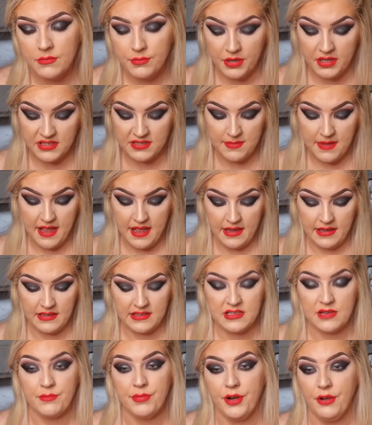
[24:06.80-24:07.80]
Plus my
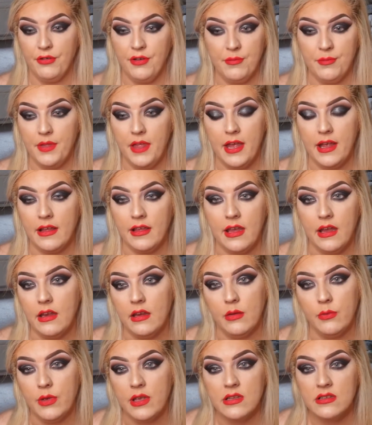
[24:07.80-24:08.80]
eyes are brown and black
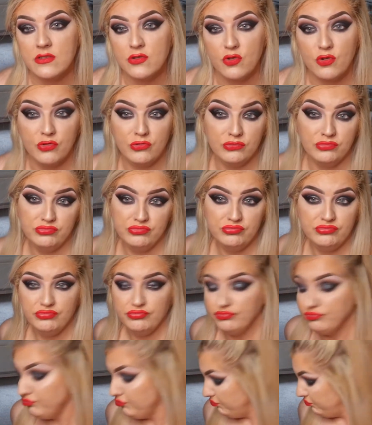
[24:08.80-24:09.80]
anyway, so.
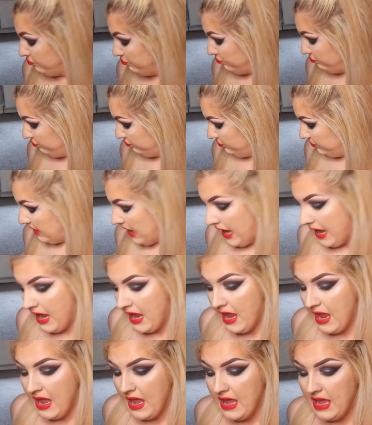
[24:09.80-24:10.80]
Mm.
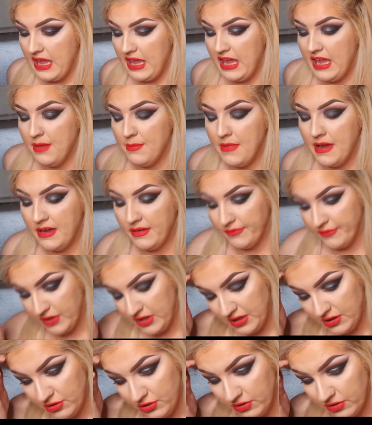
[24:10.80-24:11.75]
Um, I've got